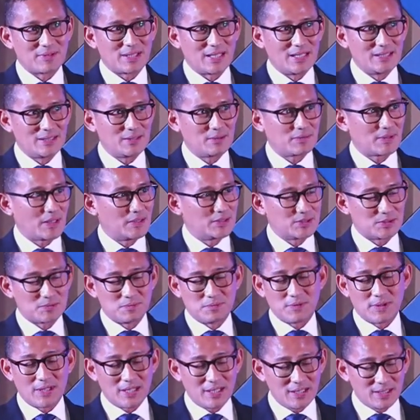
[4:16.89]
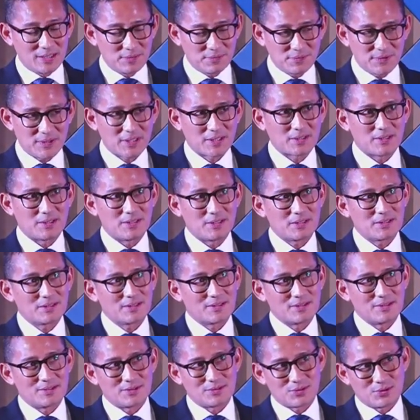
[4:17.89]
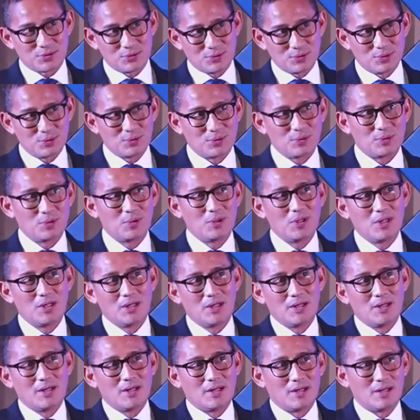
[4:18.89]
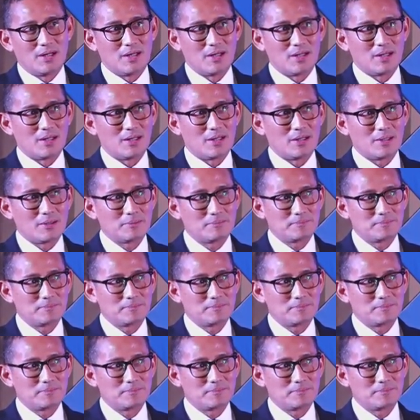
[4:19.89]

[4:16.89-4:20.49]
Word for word: 95, it's very difficult to uh,